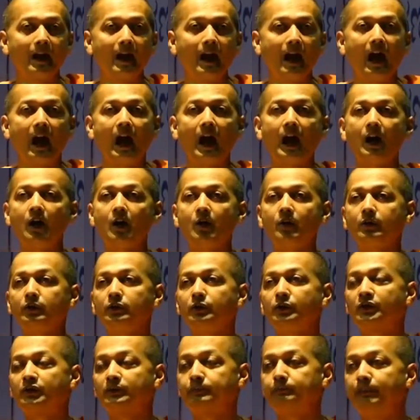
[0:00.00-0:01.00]
How
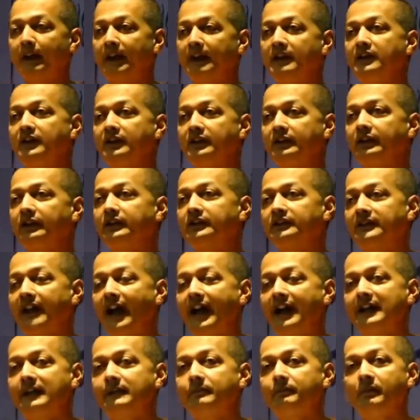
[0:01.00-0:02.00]
you spend your
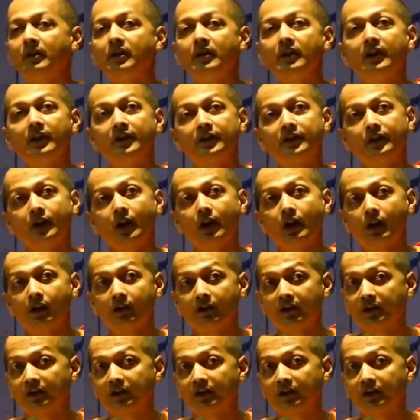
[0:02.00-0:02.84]
time is your